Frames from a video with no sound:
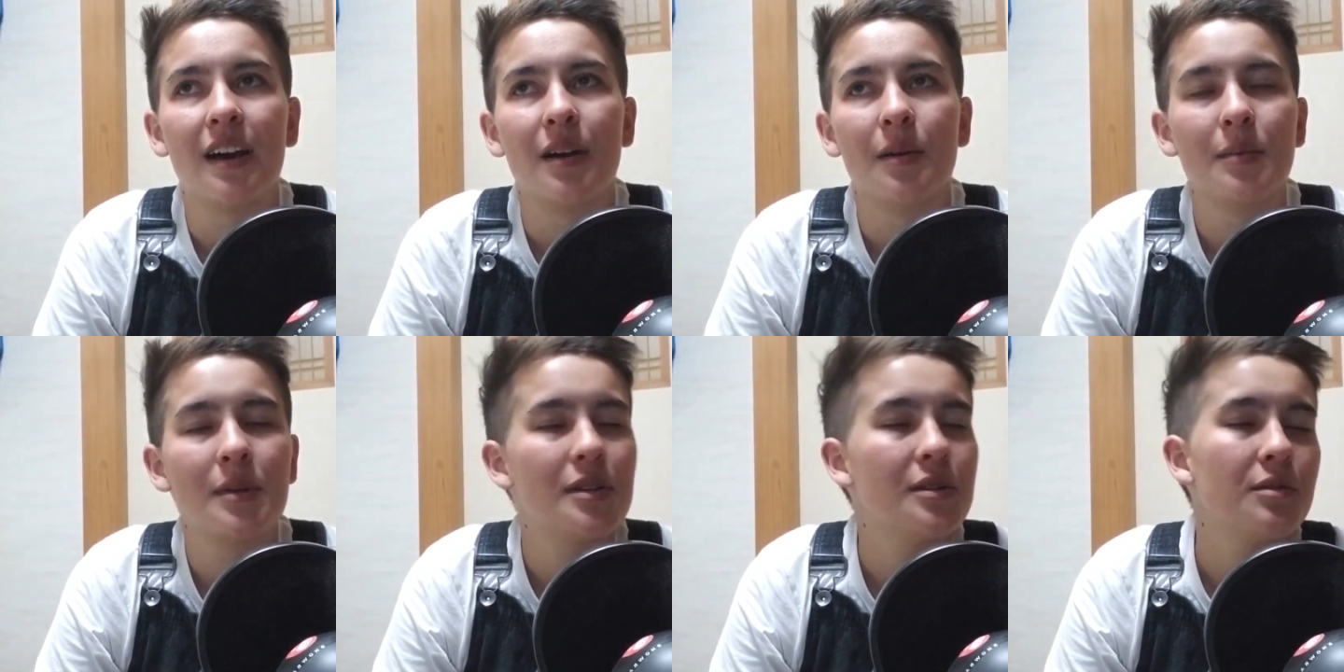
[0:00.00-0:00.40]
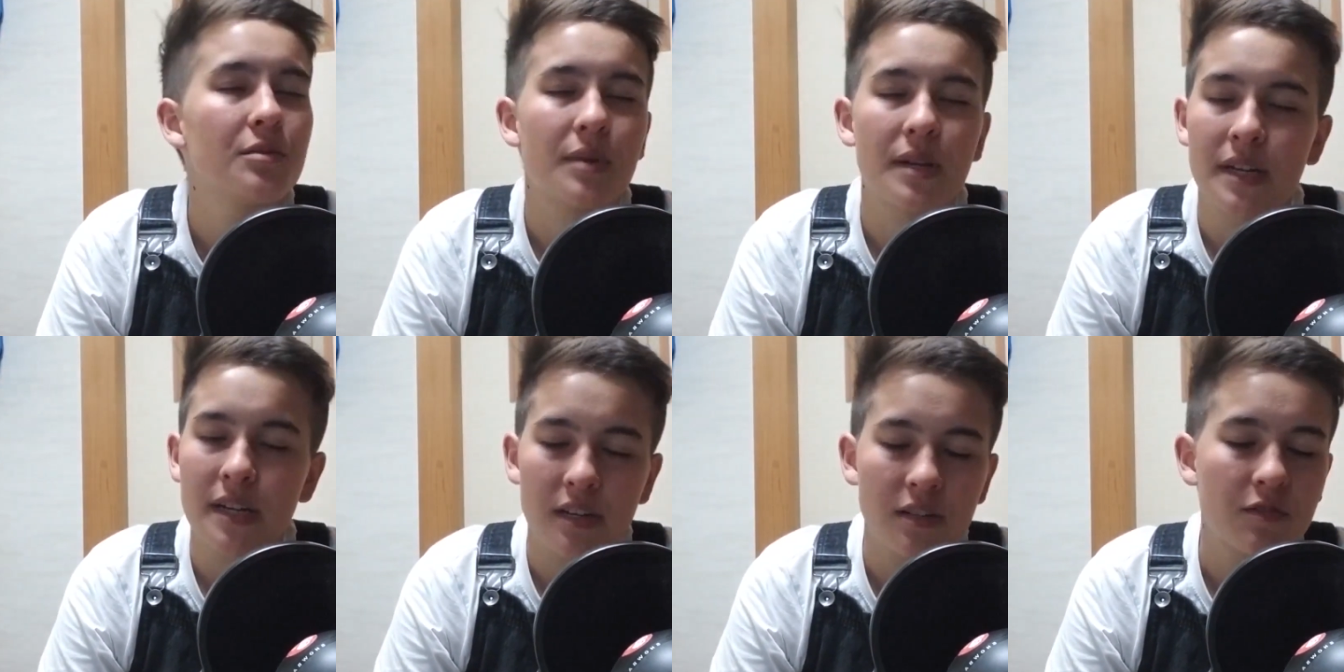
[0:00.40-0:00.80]
We do
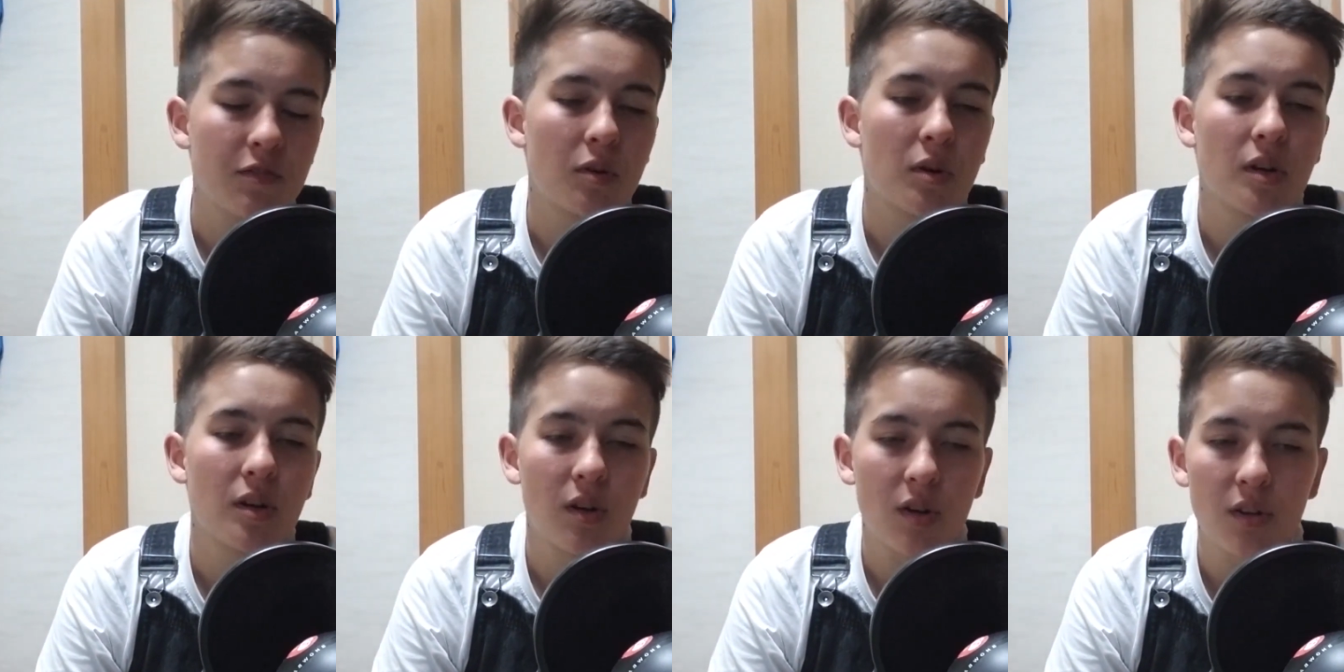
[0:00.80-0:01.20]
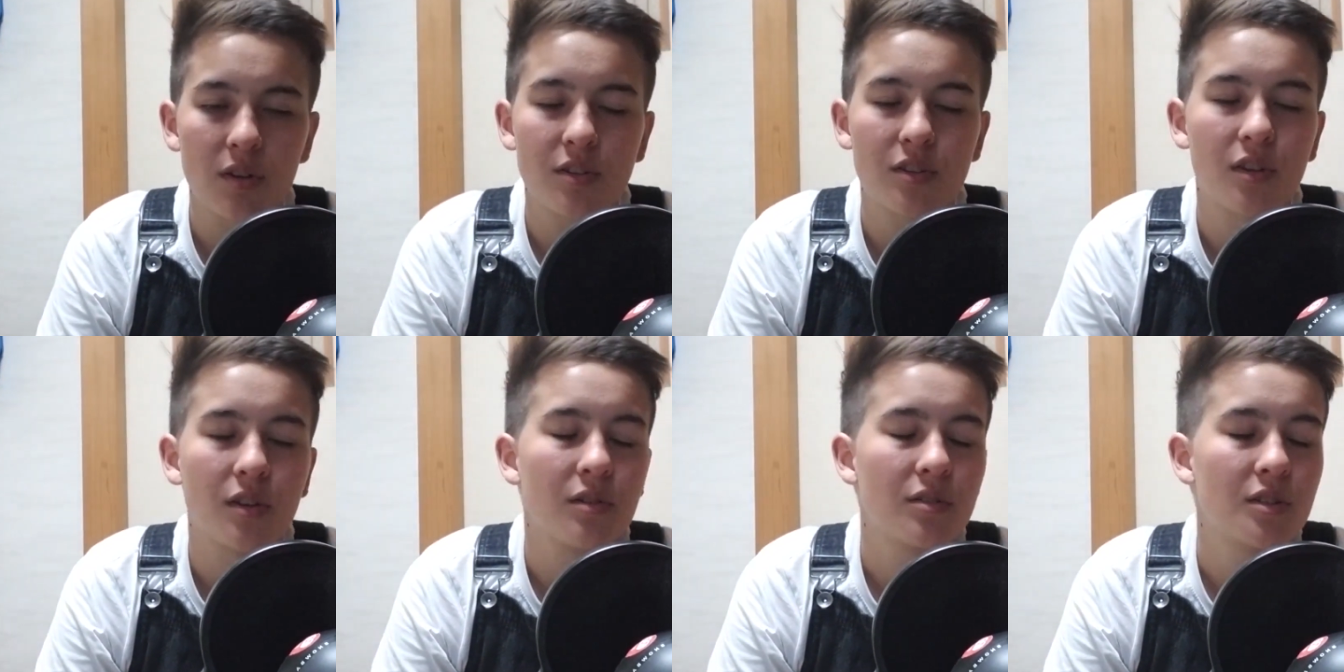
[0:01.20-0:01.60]
readings for it
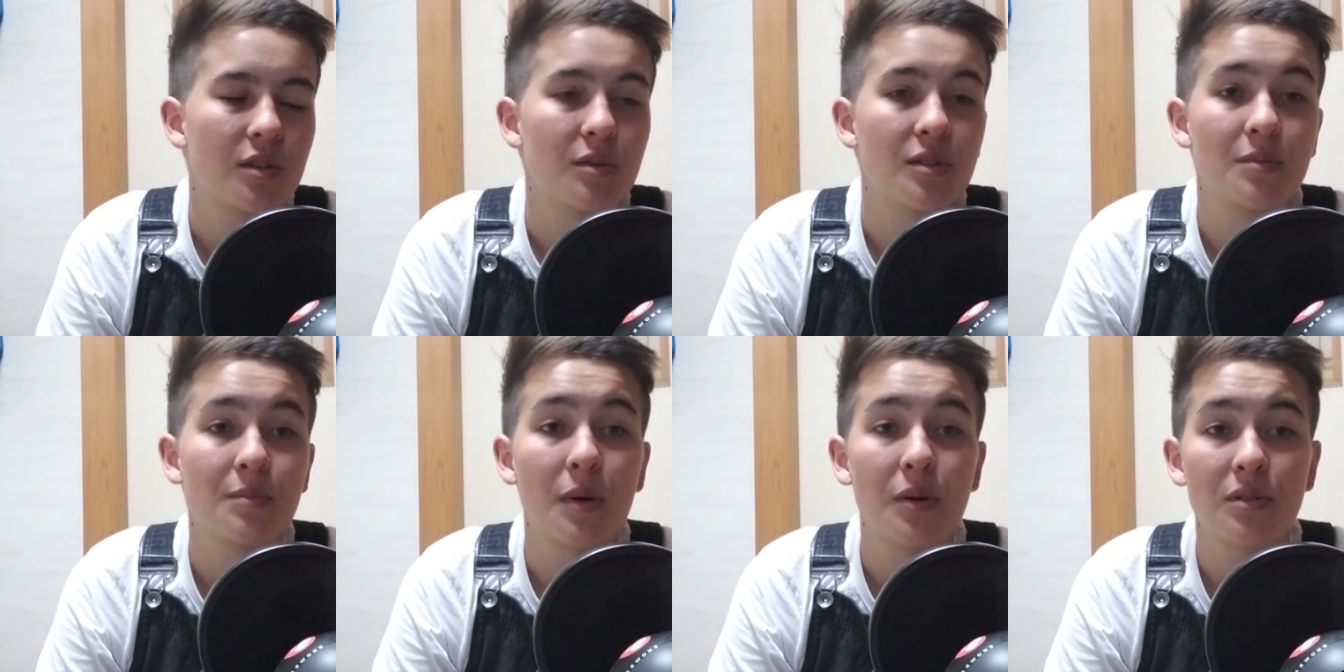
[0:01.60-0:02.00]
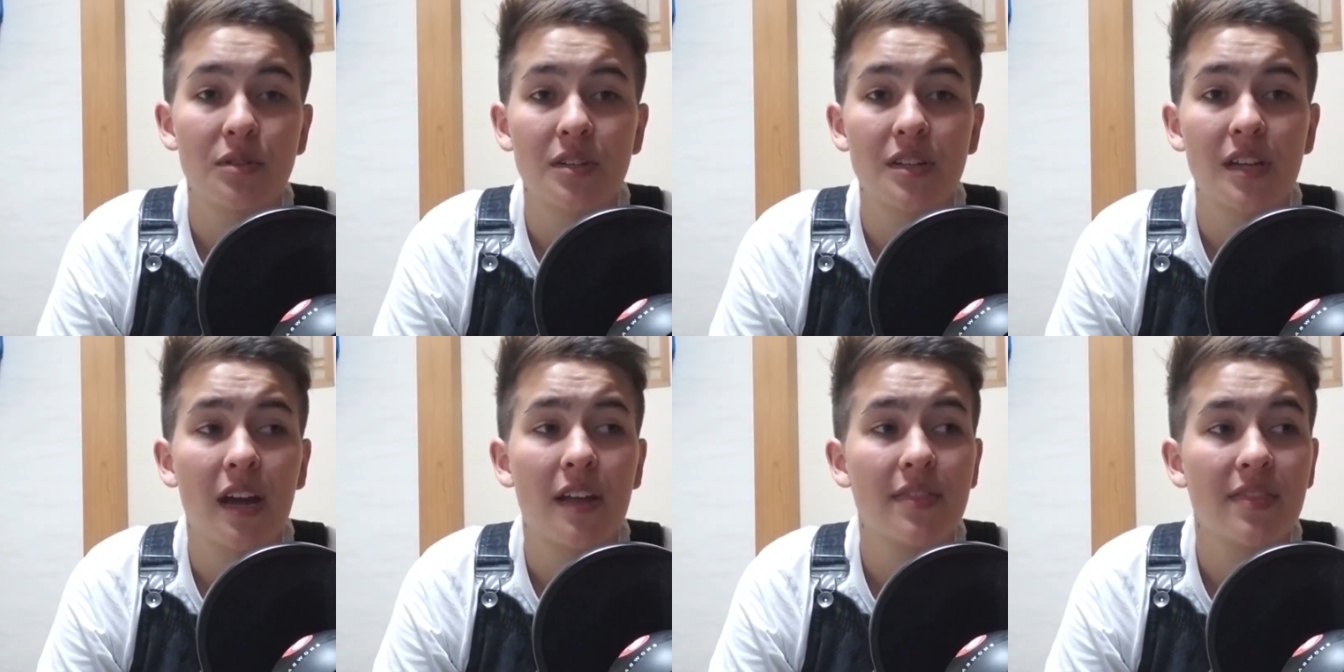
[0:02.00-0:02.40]
also, so it's
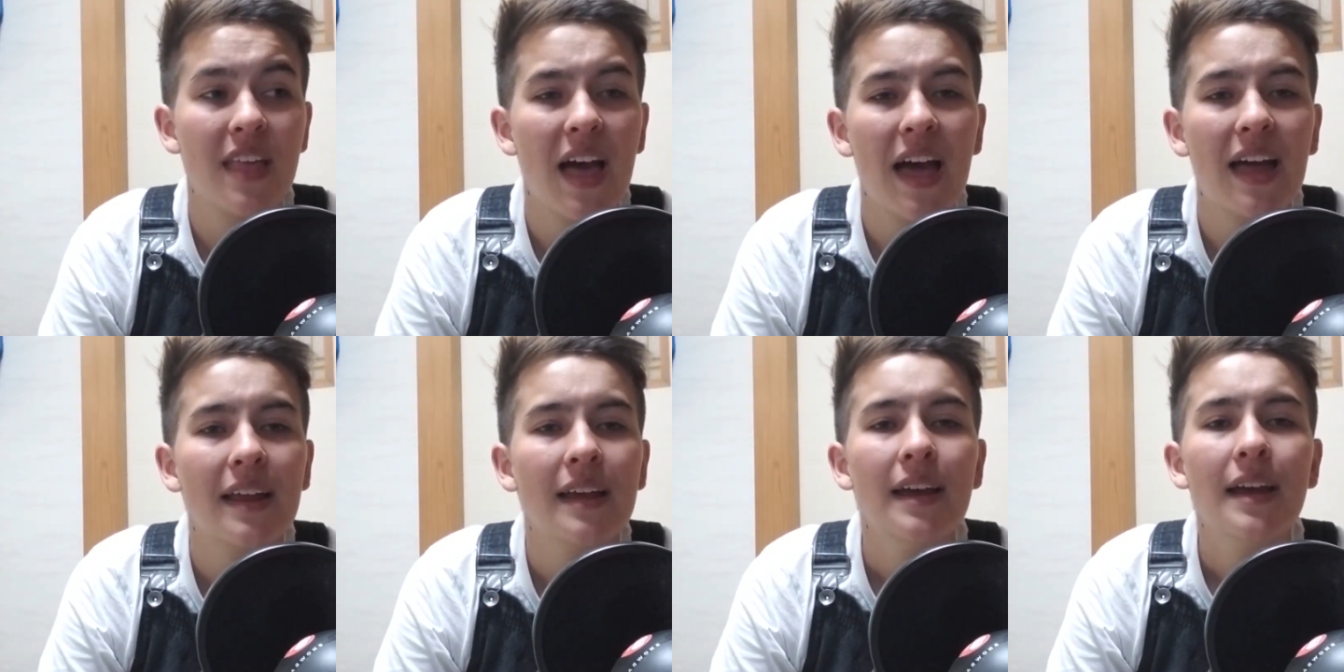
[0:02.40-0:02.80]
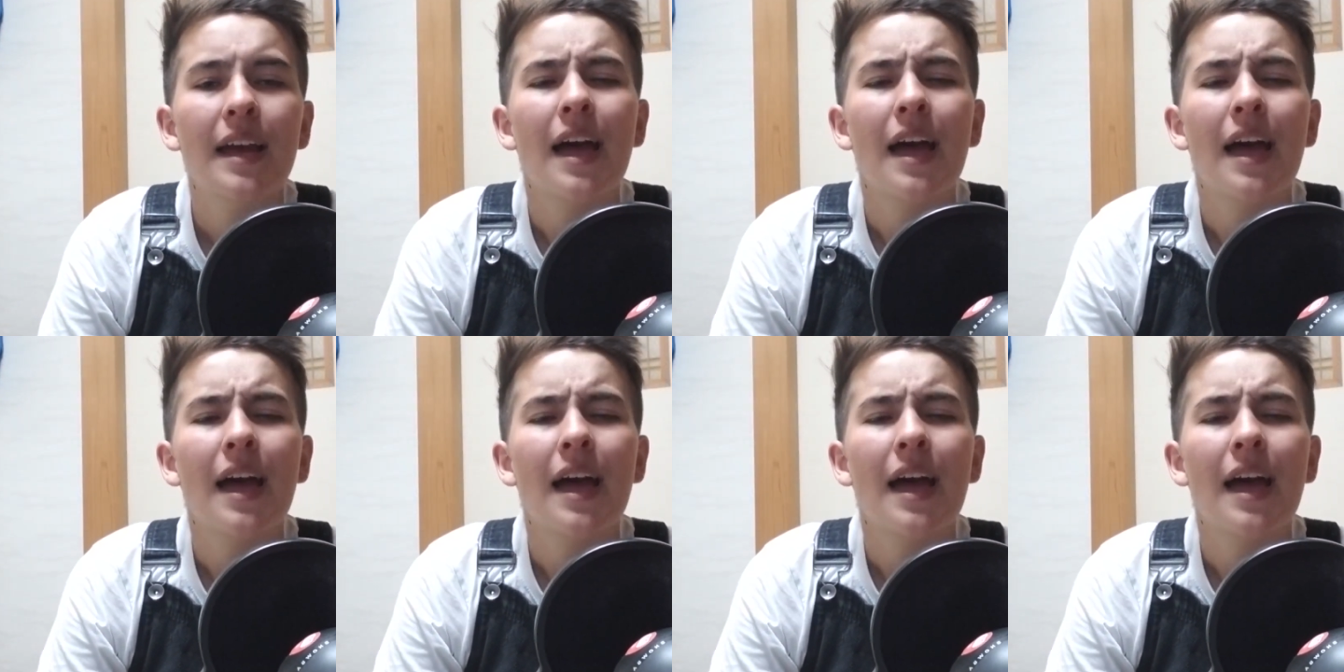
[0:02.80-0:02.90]
mostly on that,